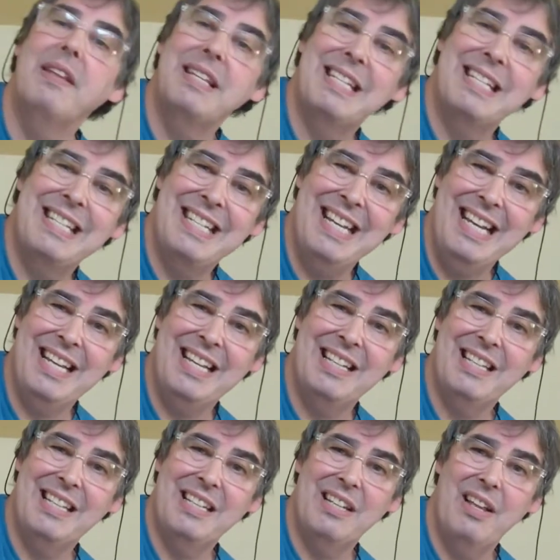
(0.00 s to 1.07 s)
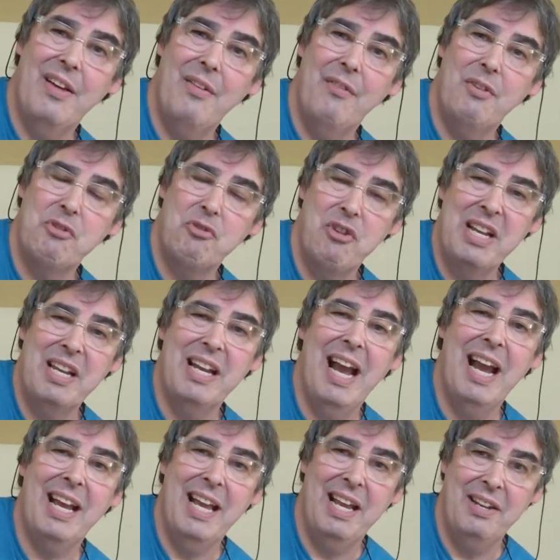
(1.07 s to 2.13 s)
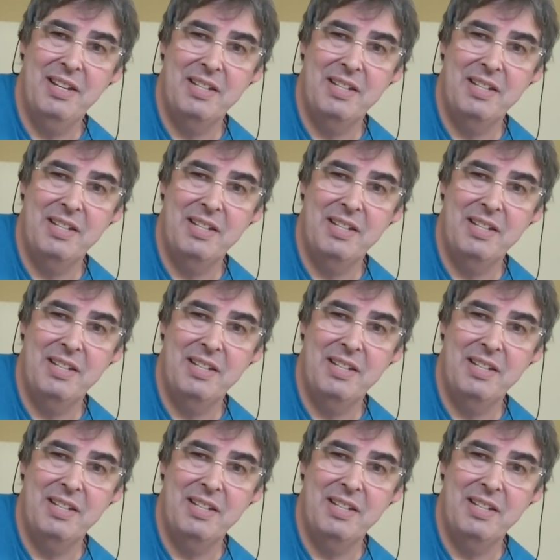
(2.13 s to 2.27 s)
6th string again.